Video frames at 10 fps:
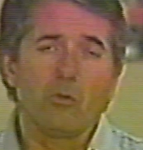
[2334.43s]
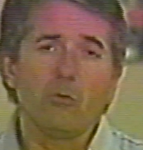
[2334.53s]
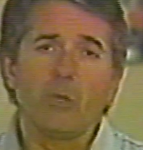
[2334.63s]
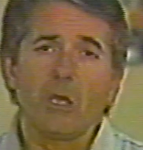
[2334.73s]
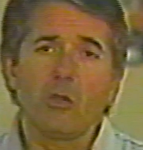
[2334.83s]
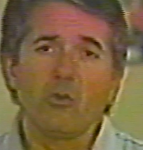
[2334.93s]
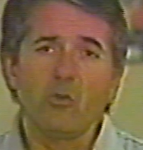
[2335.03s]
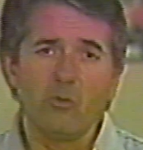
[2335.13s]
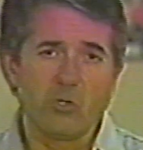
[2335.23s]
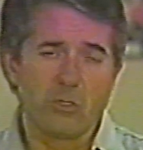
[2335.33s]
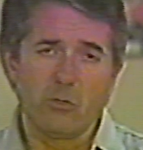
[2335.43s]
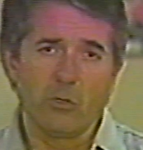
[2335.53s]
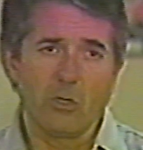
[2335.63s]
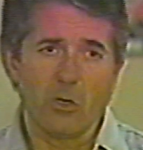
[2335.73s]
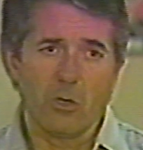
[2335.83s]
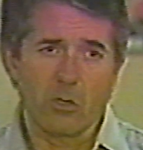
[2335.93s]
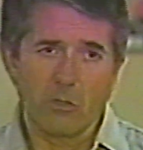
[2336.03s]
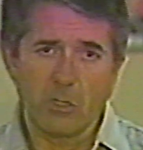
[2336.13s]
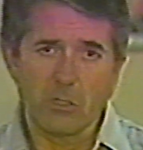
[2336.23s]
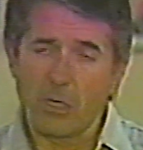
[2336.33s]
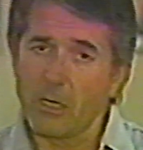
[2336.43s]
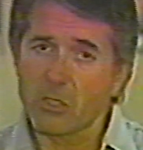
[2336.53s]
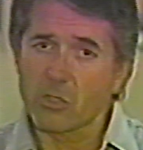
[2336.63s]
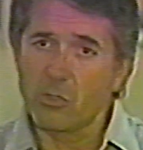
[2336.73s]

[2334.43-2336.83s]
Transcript: you may lose to a dog that's not as